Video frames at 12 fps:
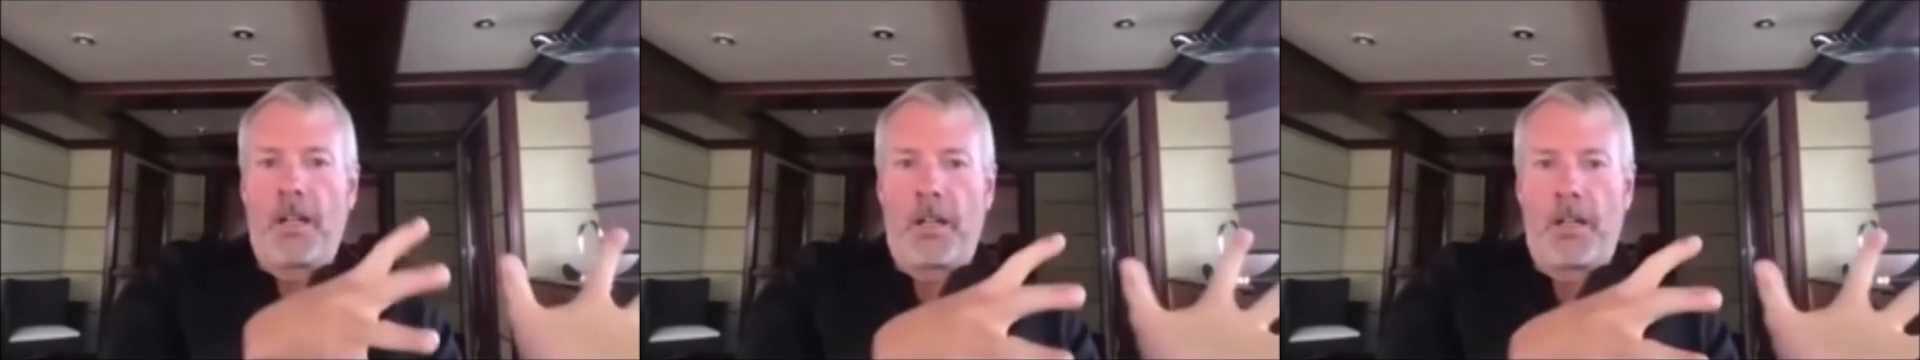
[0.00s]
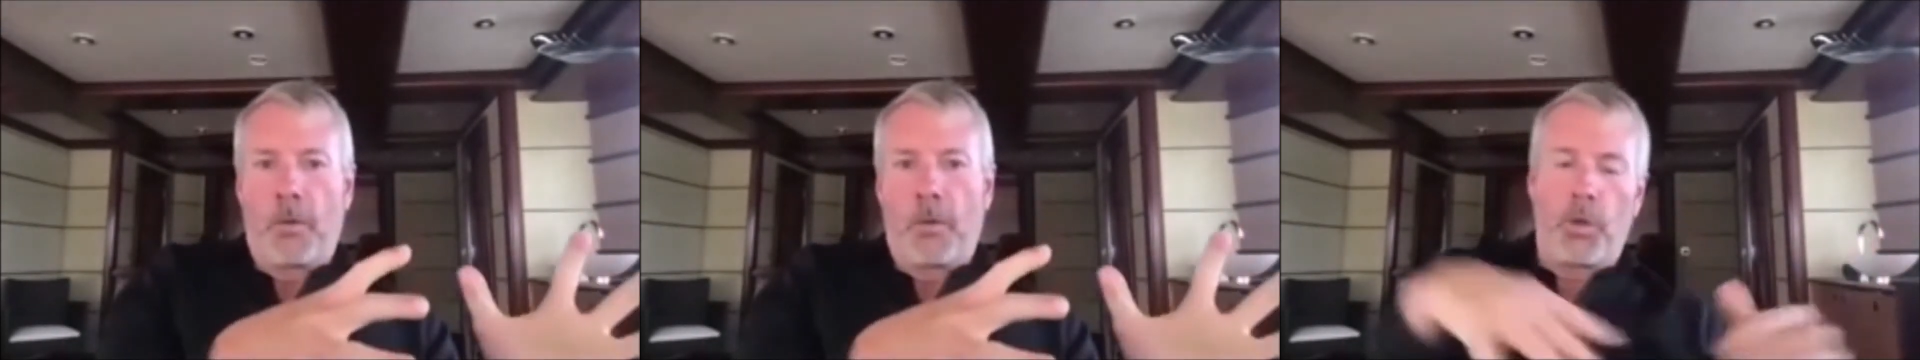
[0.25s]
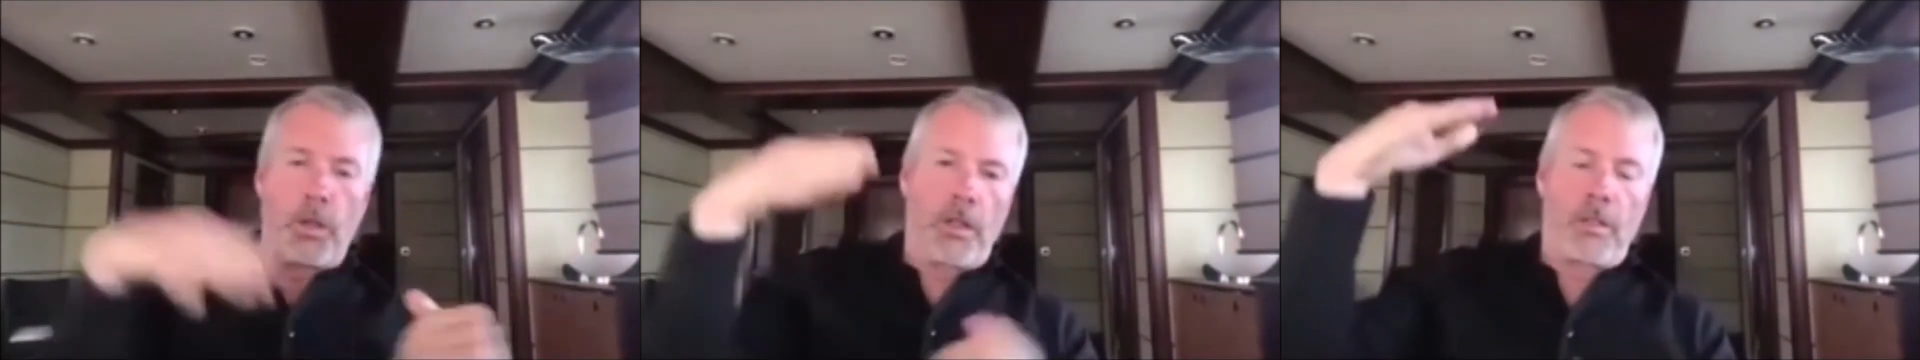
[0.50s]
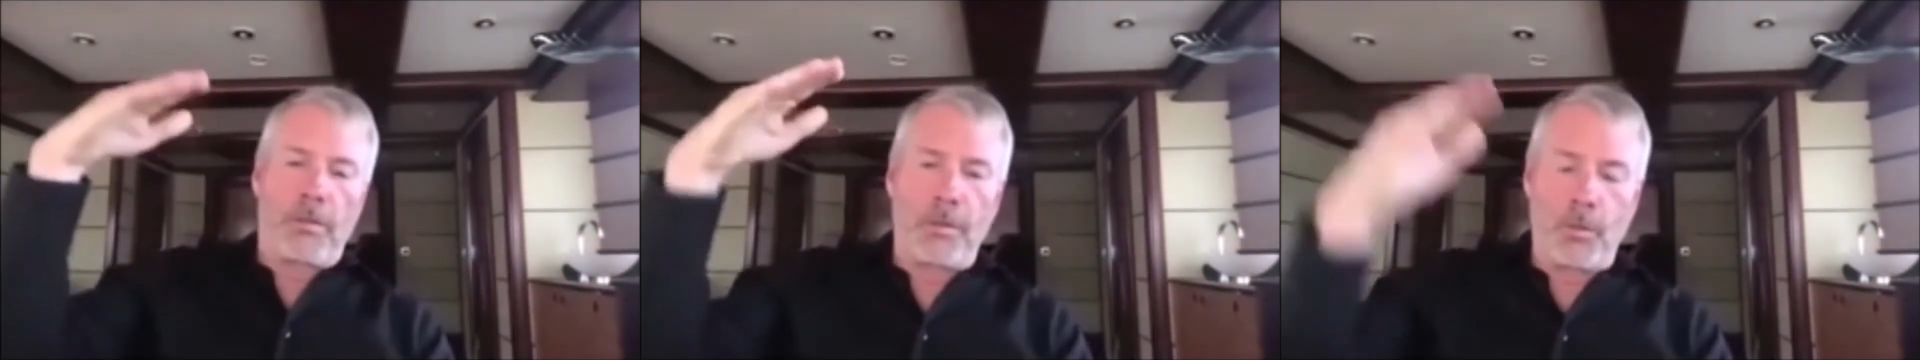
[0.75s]

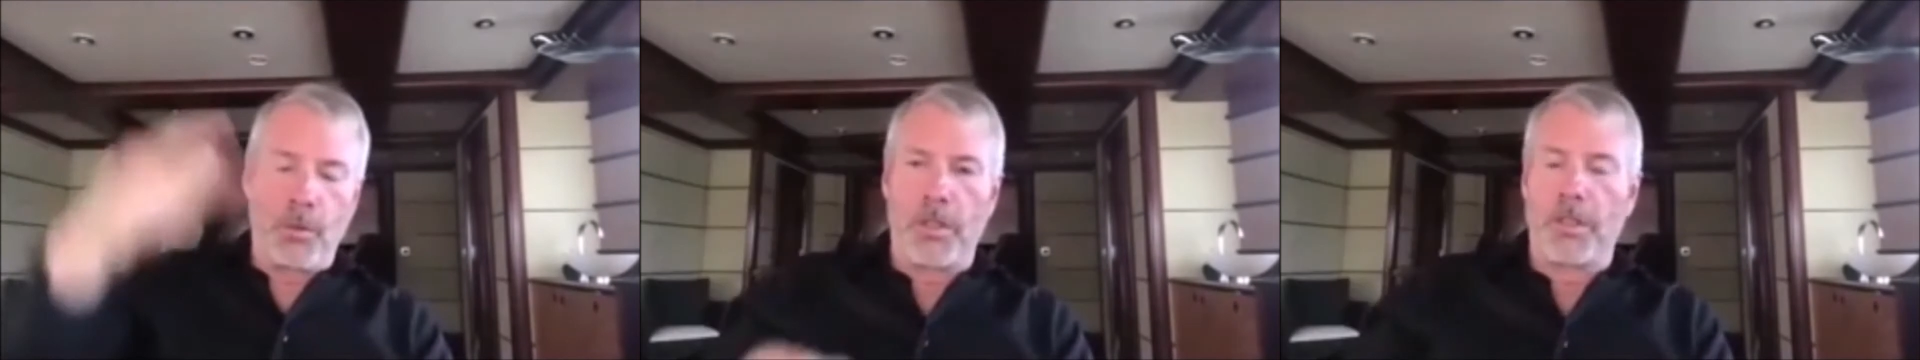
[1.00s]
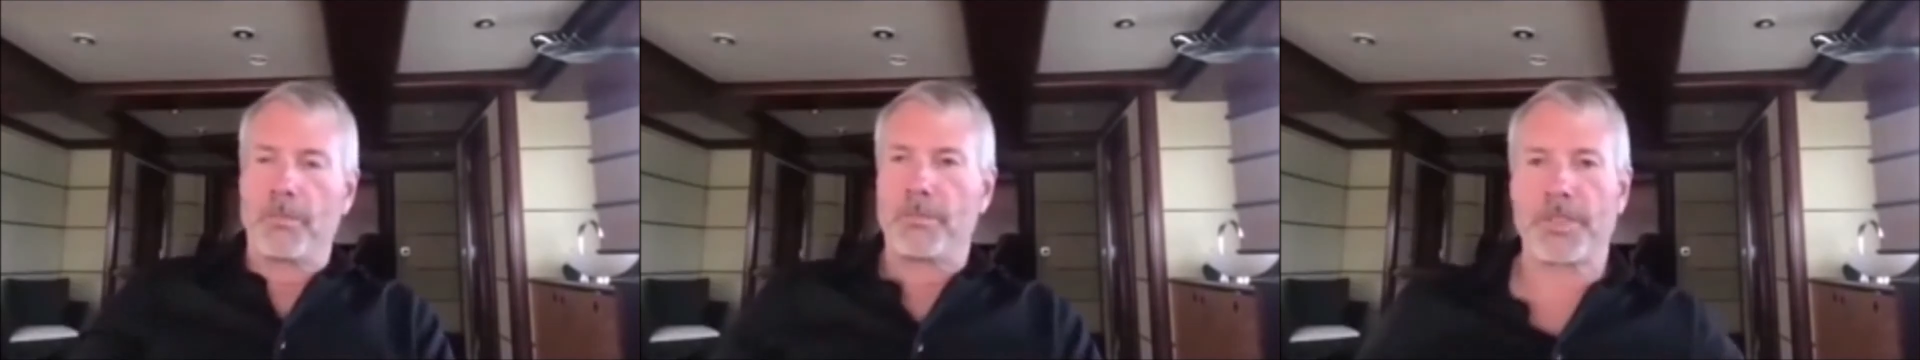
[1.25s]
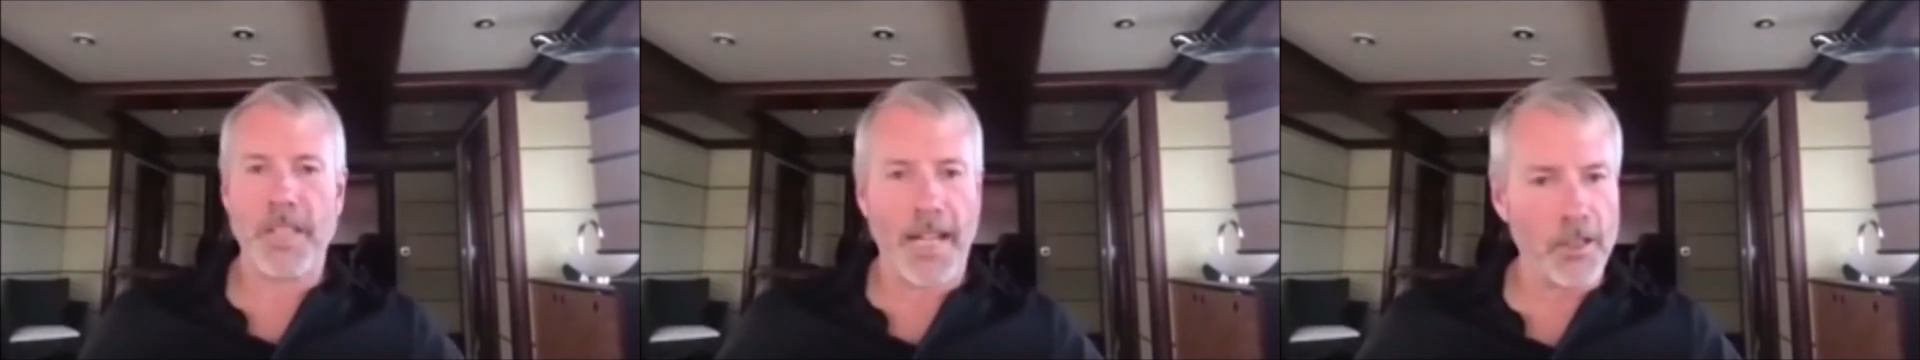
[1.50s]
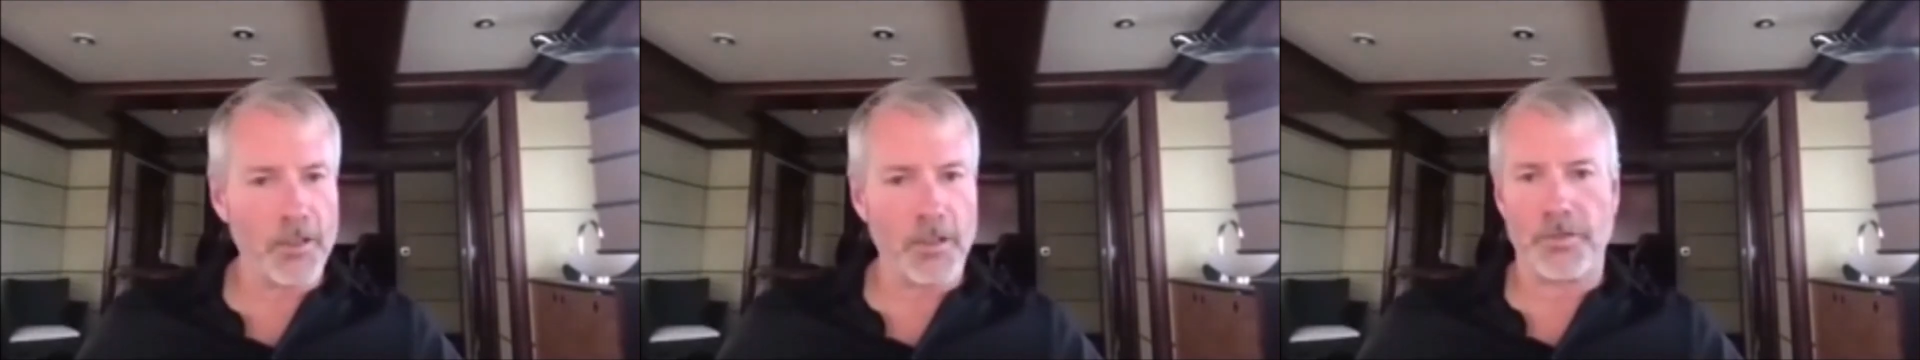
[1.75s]
We're
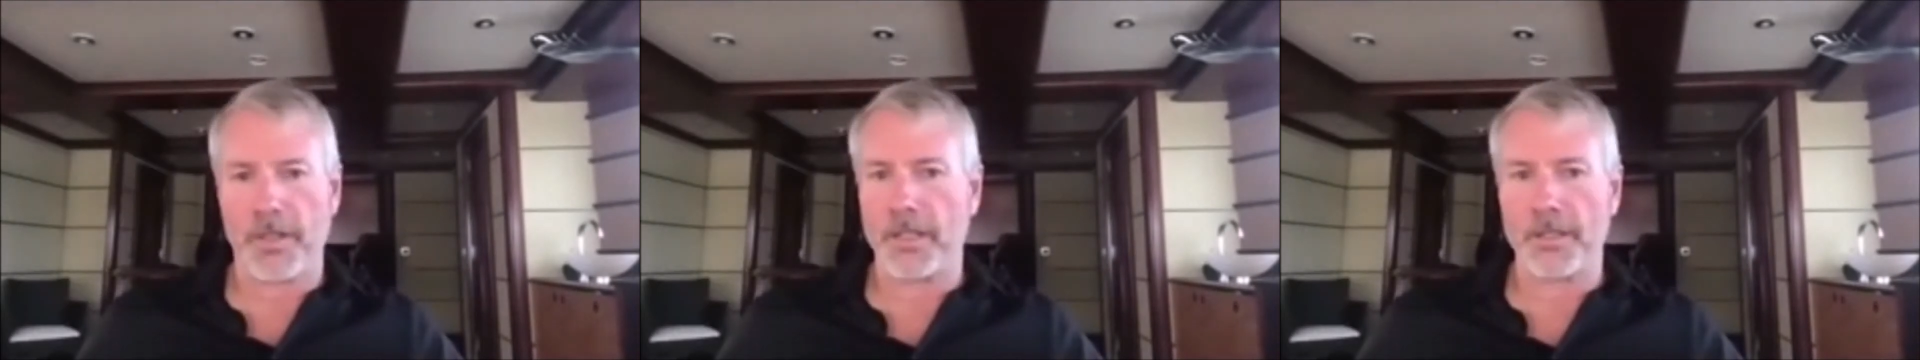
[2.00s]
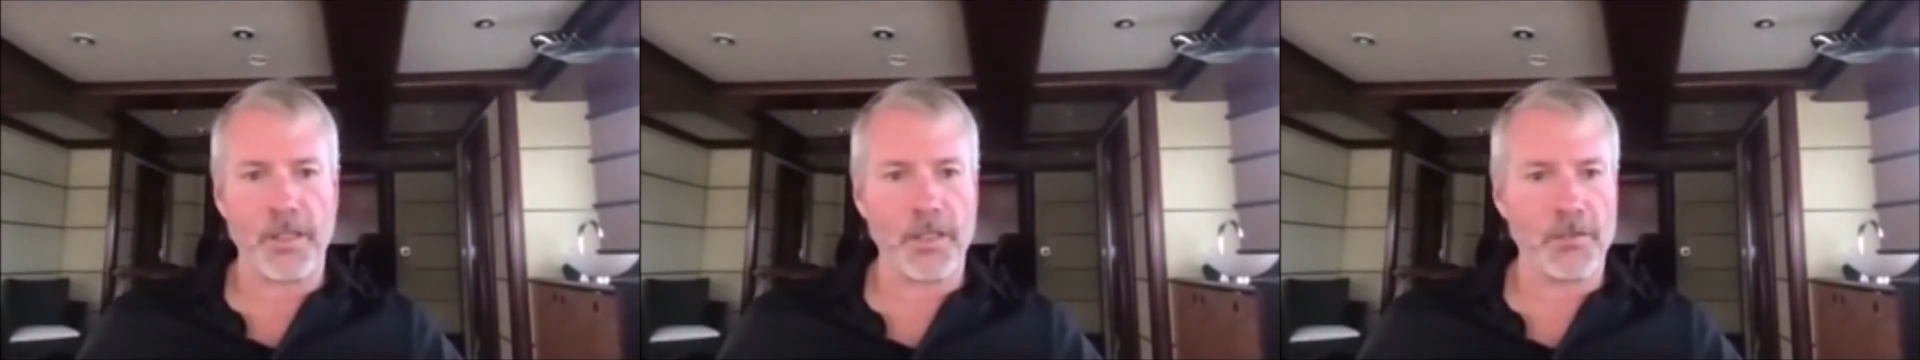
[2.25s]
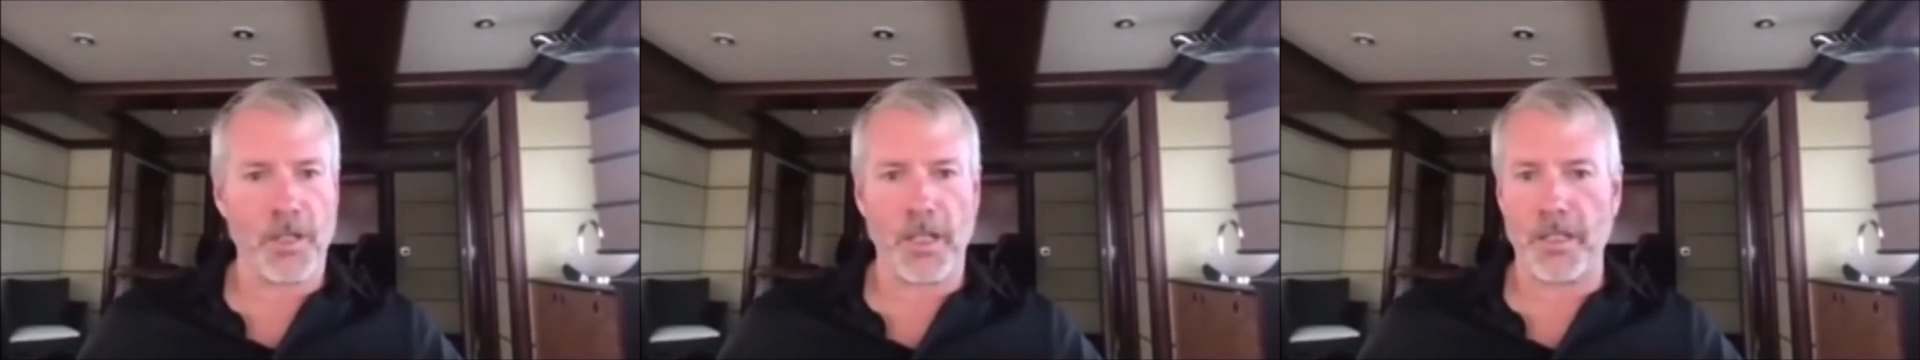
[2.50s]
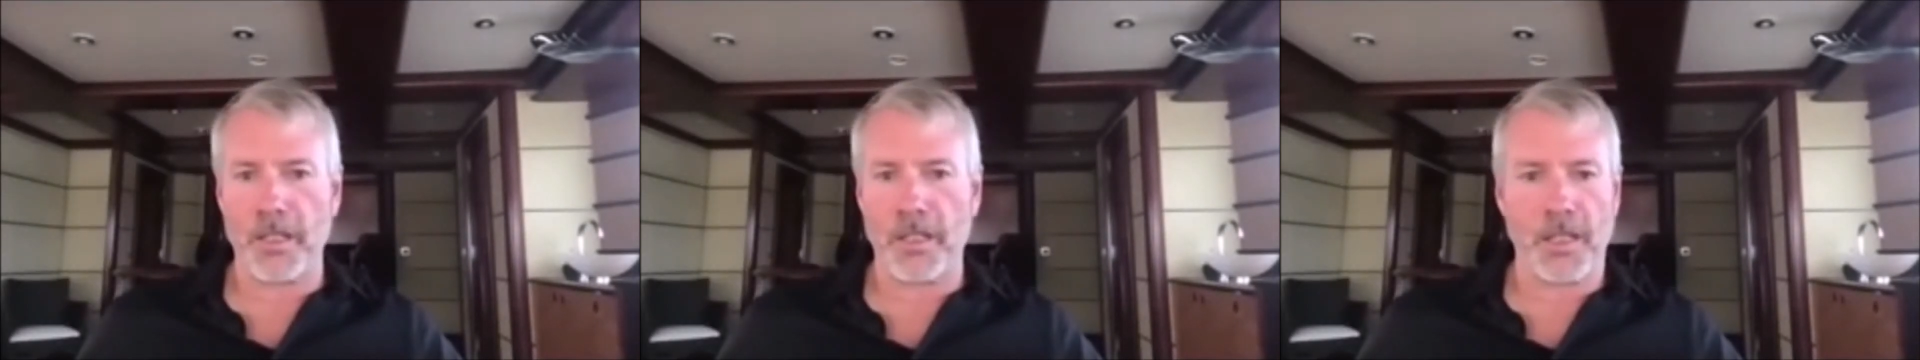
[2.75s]
sacrificing
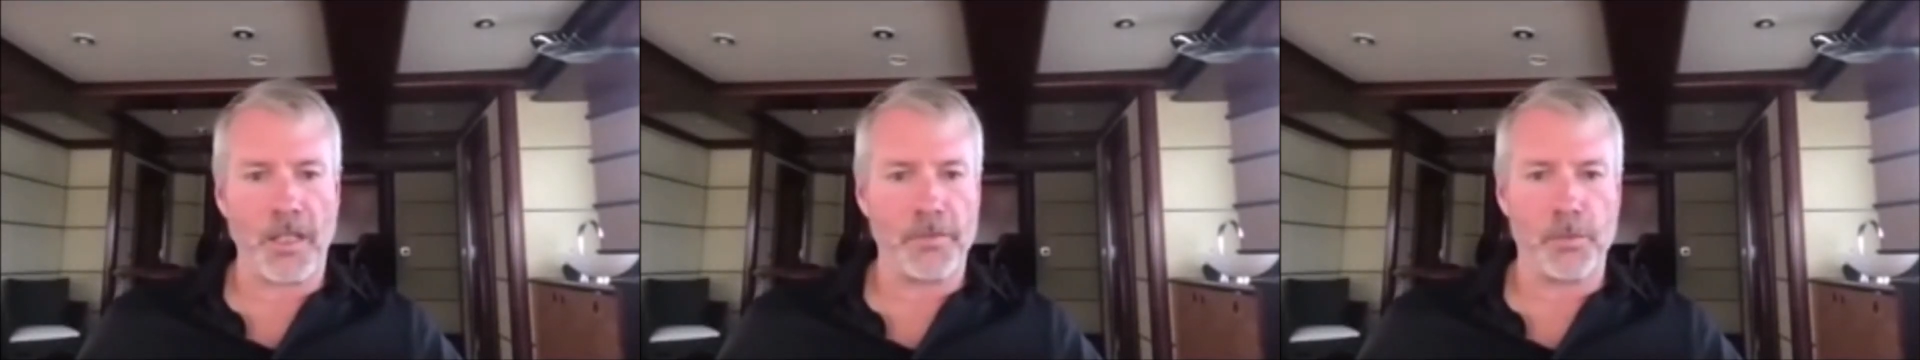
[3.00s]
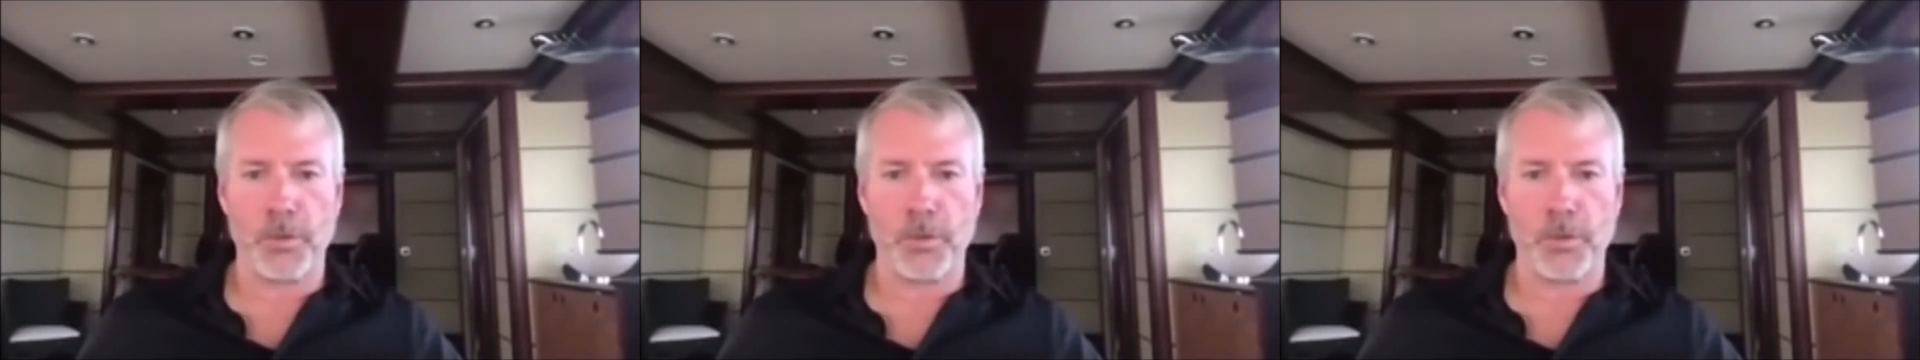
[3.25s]
right and left.